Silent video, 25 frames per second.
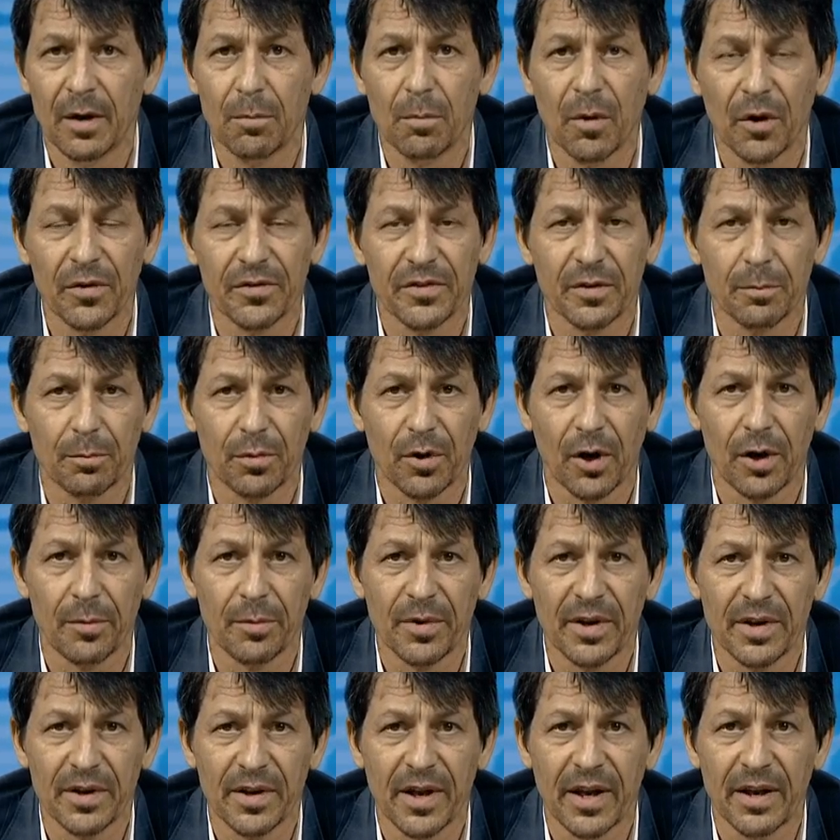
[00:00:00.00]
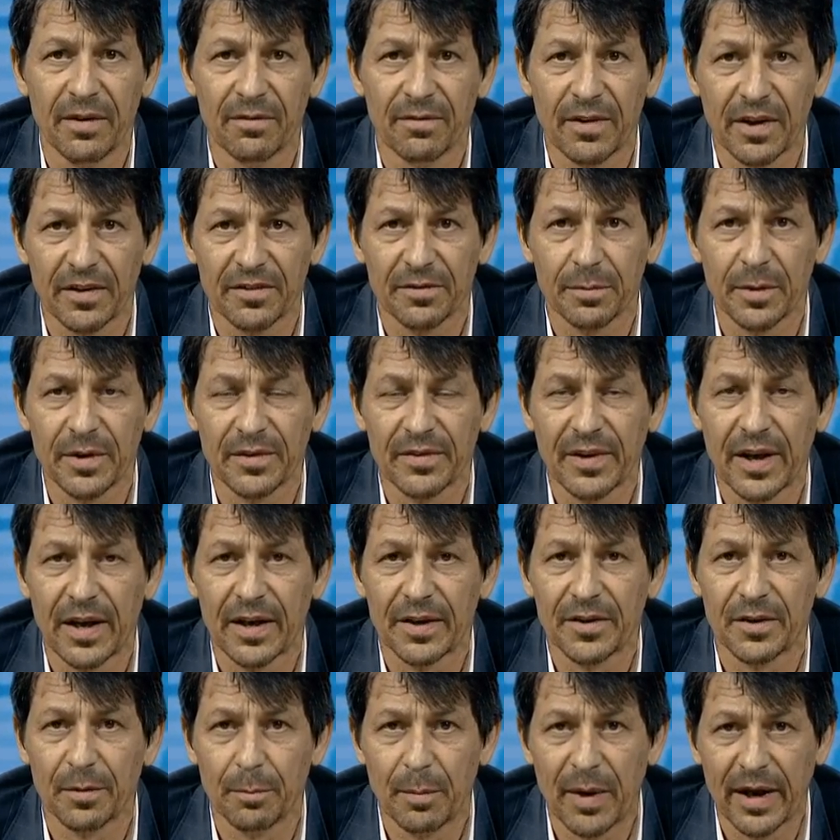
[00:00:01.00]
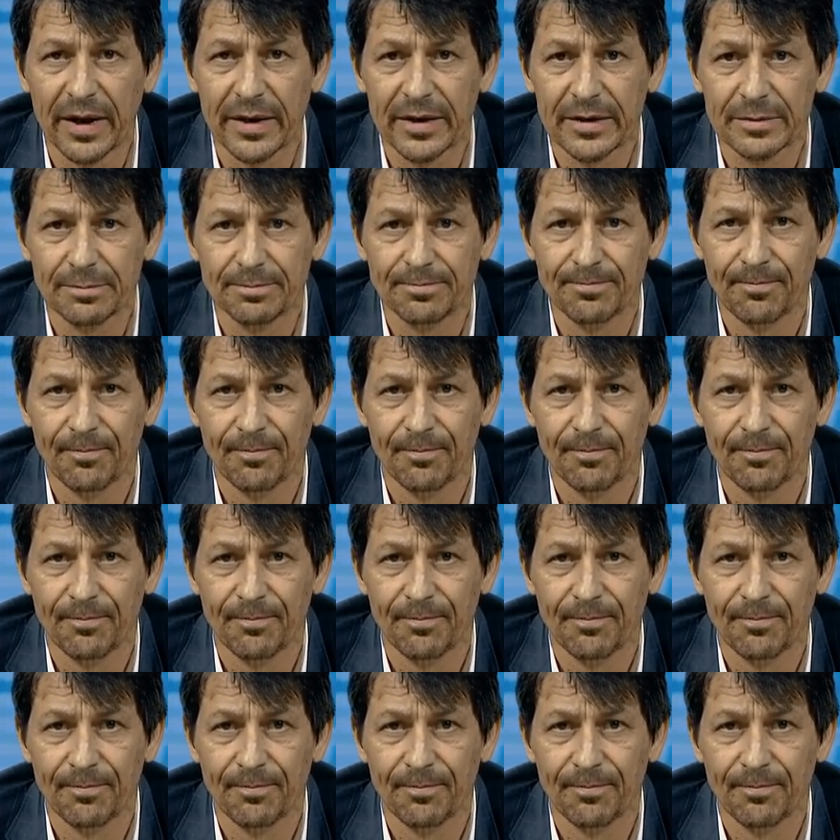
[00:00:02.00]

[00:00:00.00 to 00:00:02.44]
most appropriate investments are to make.